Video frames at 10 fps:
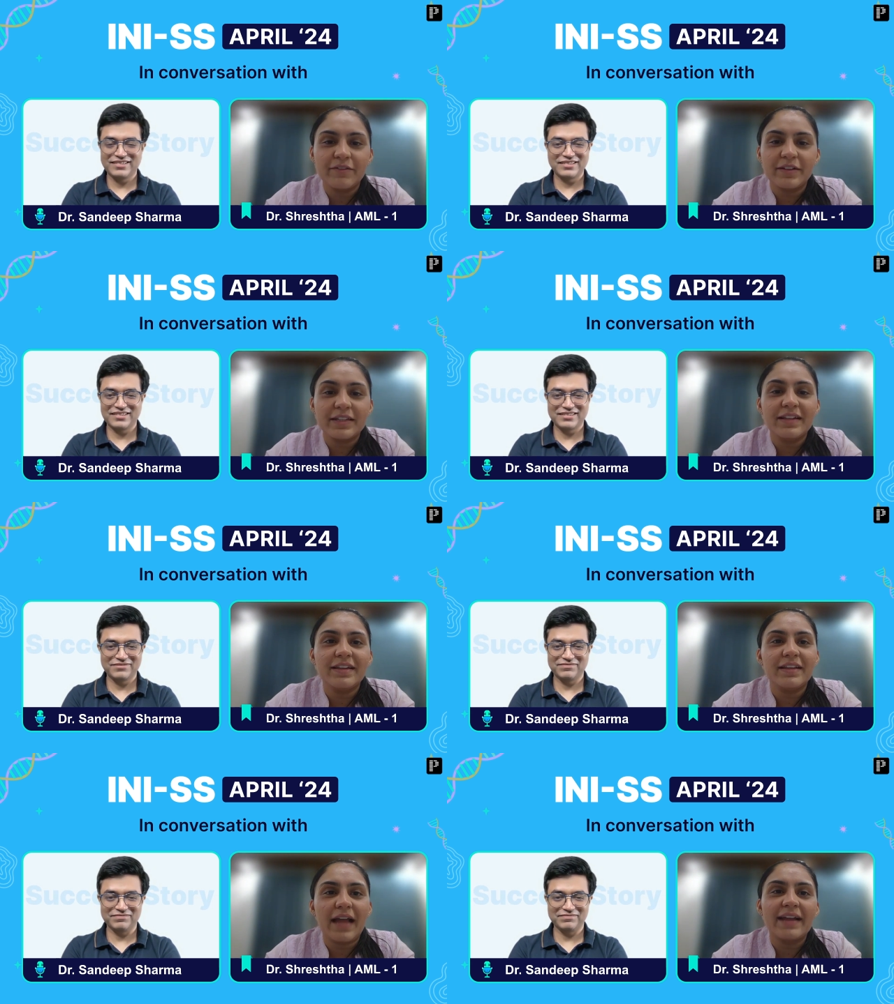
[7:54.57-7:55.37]
Speaker 1: Till
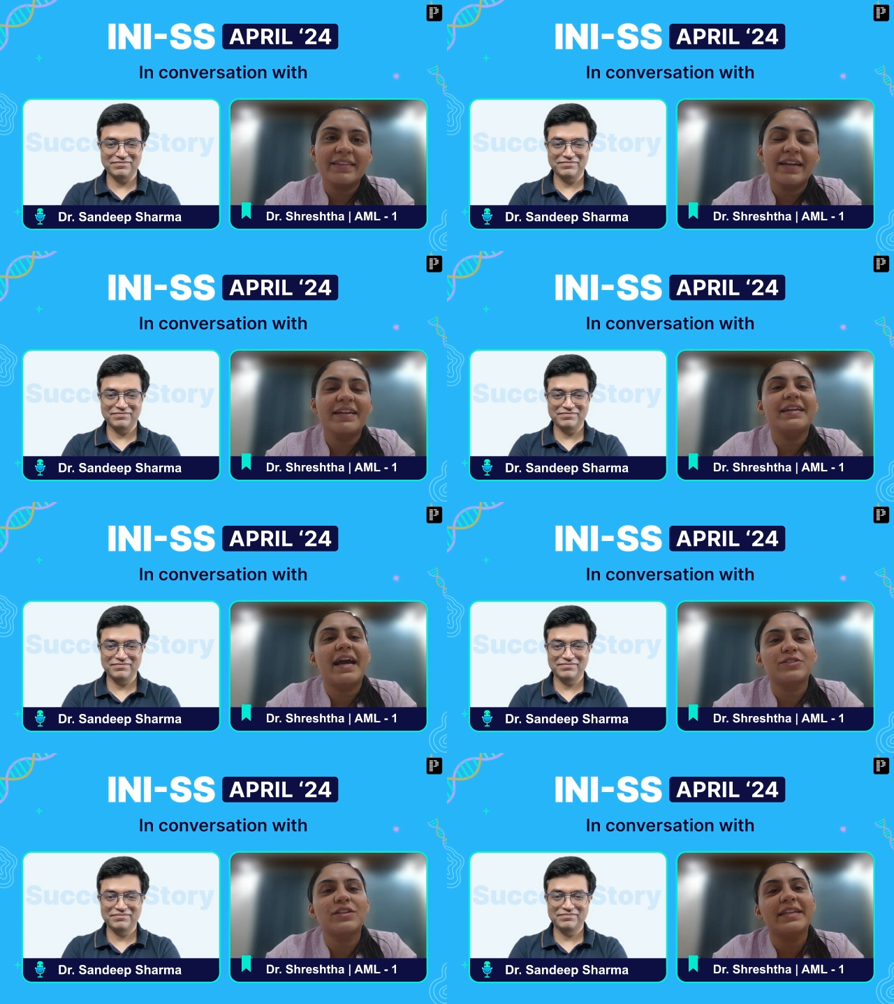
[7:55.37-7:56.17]
and then it
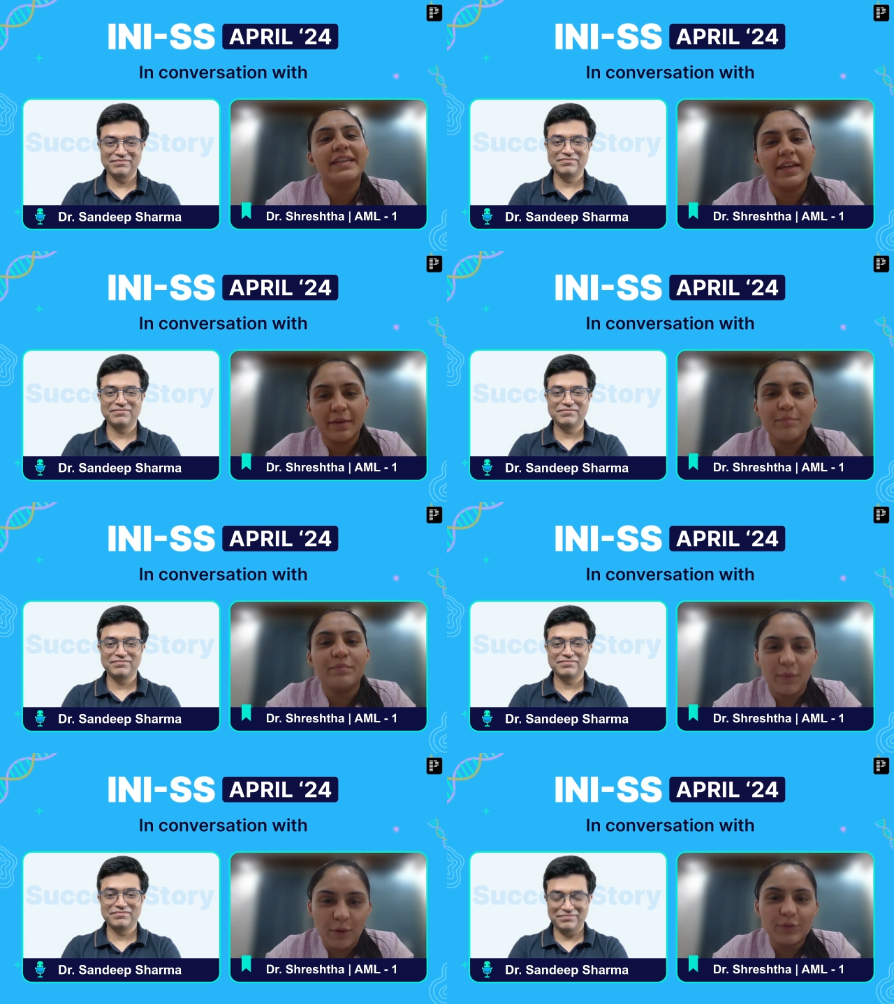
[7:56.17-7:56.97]
actually came
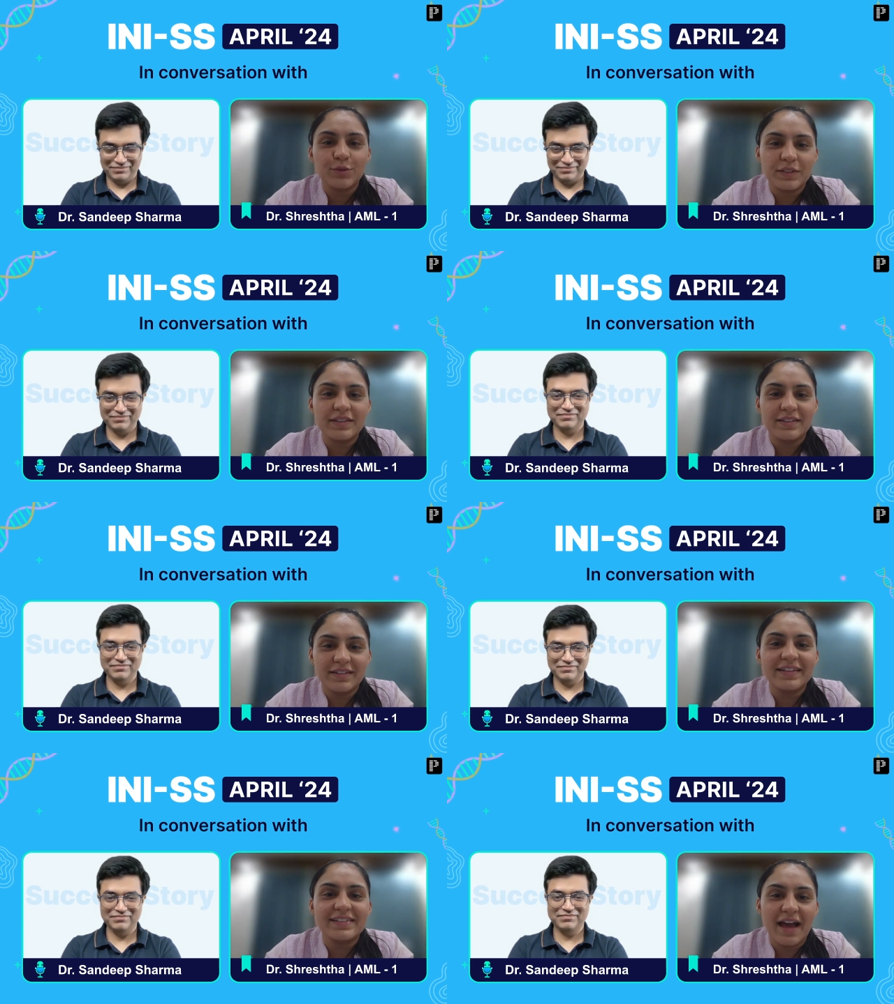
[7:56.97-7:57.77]
also in the
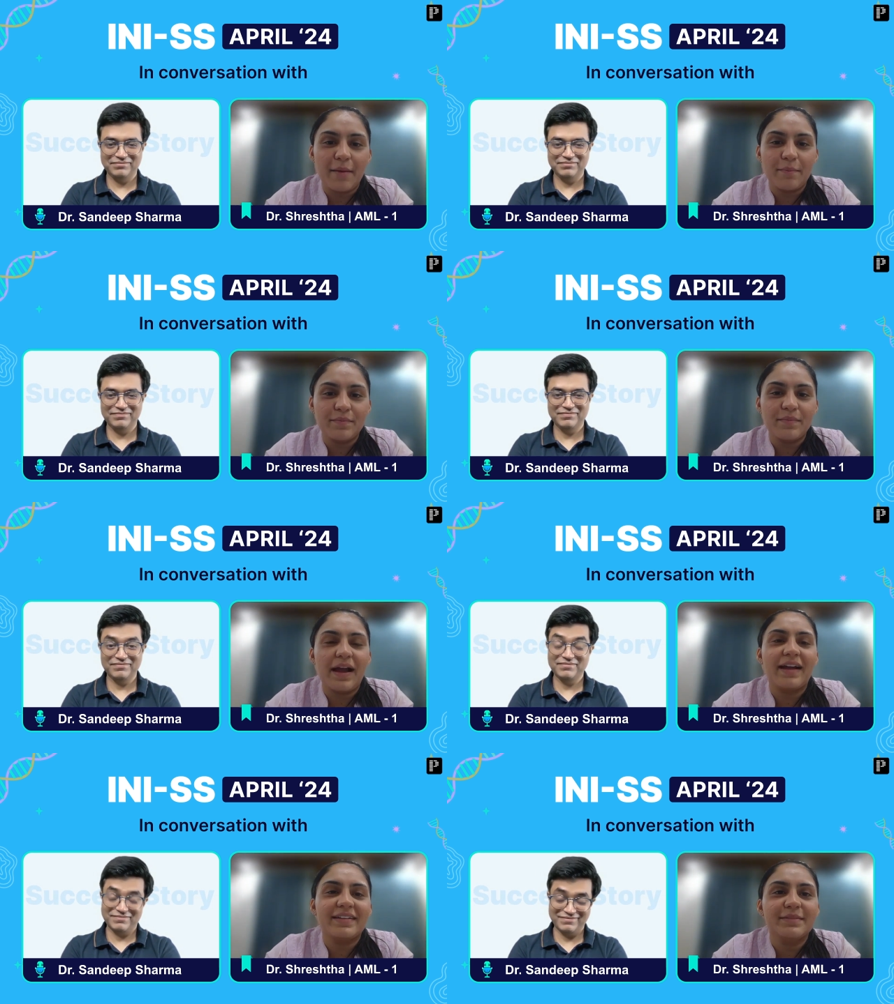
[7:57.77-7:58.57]
exam,
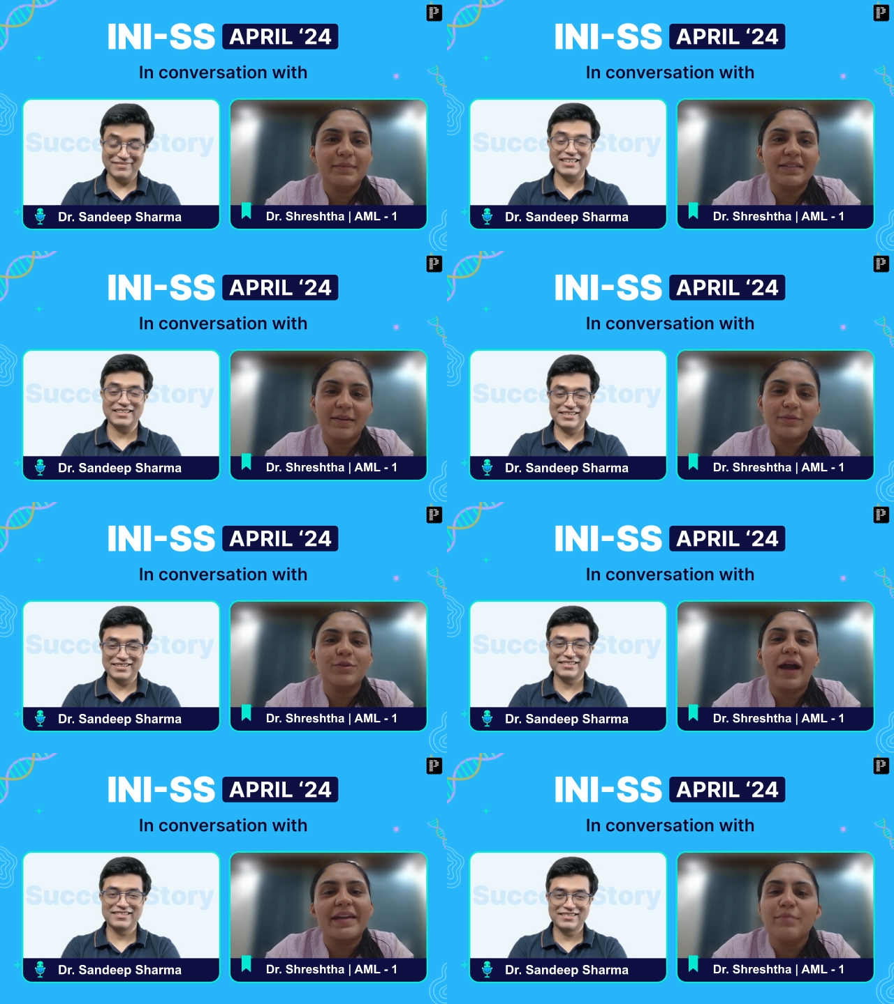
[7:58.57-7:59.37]
and matlab, so
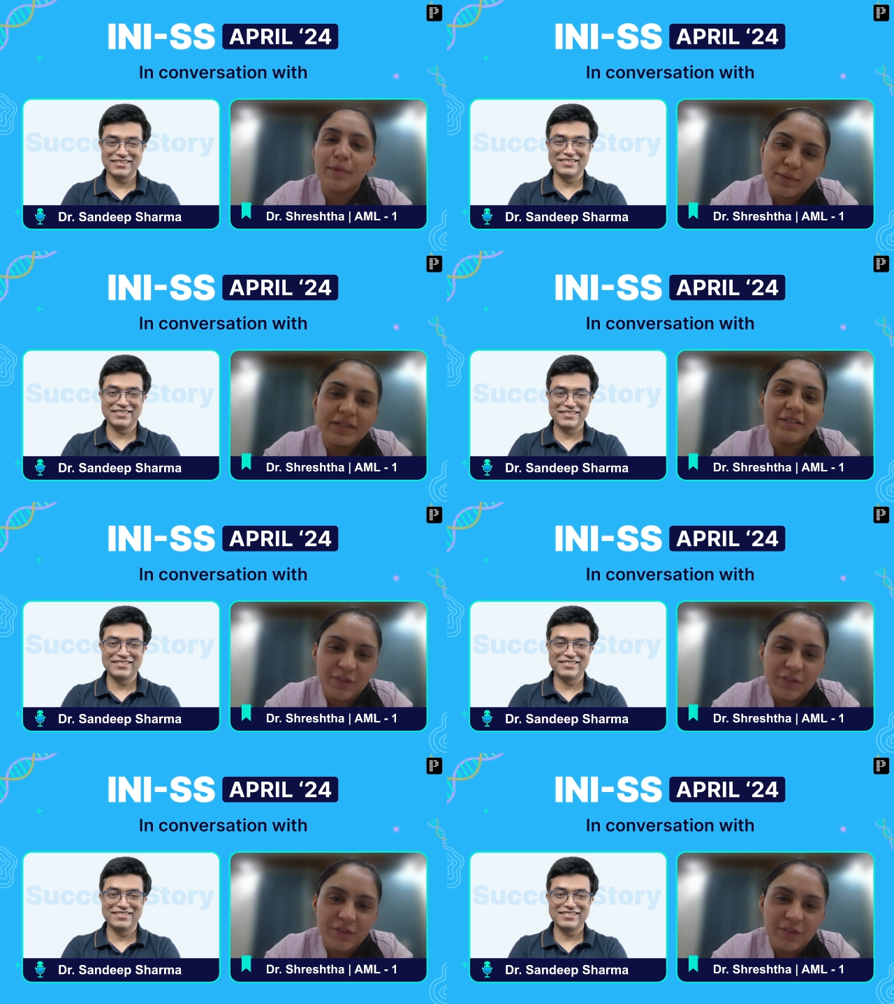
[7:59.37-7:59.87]
I remembered it